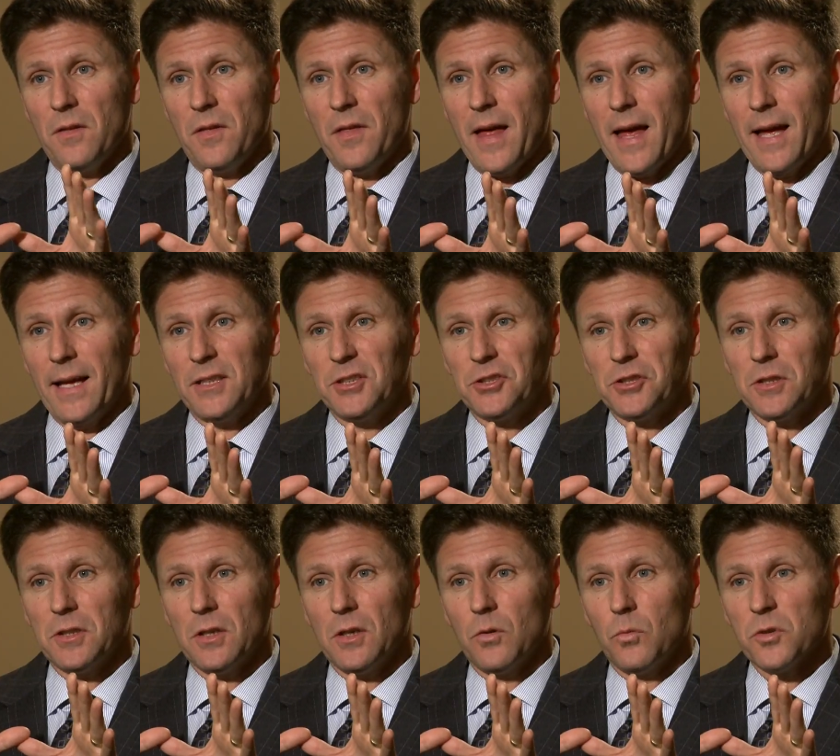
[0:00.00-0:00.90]
that
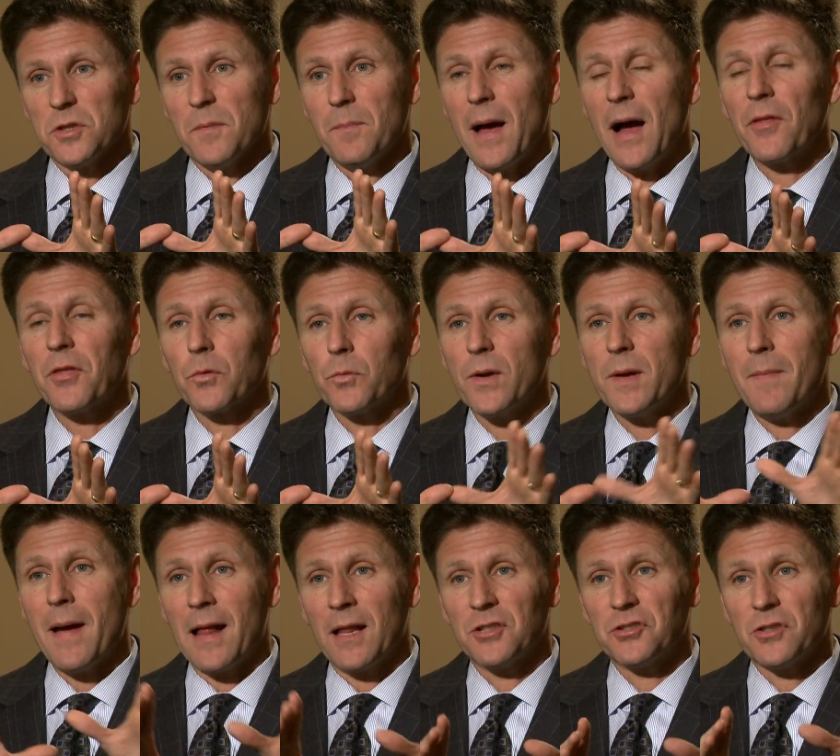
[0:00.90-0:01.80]
was about the
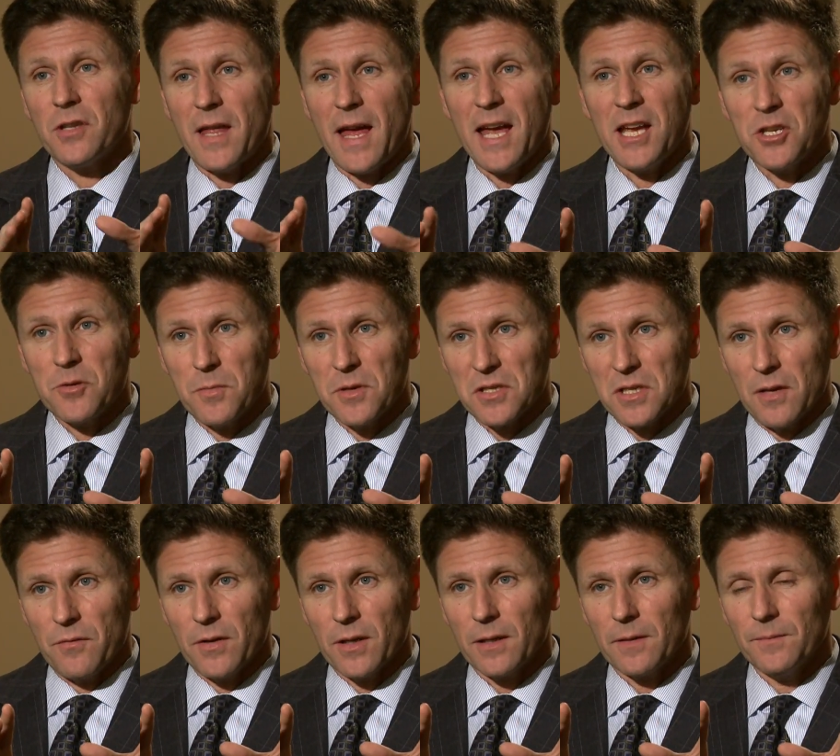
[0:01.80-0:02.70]
rebalance to the Asia
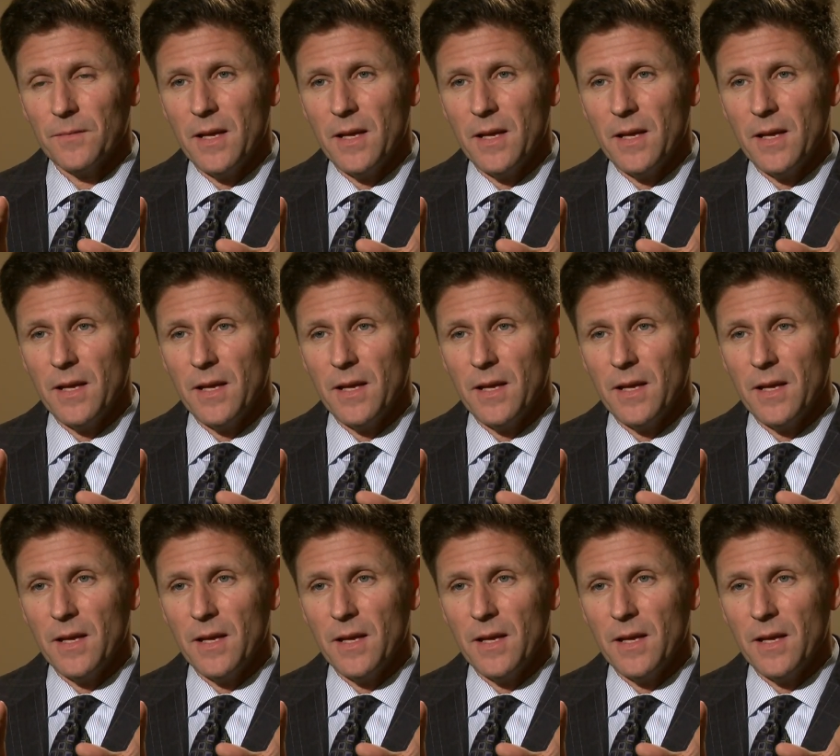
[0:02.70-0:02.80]
Pacific,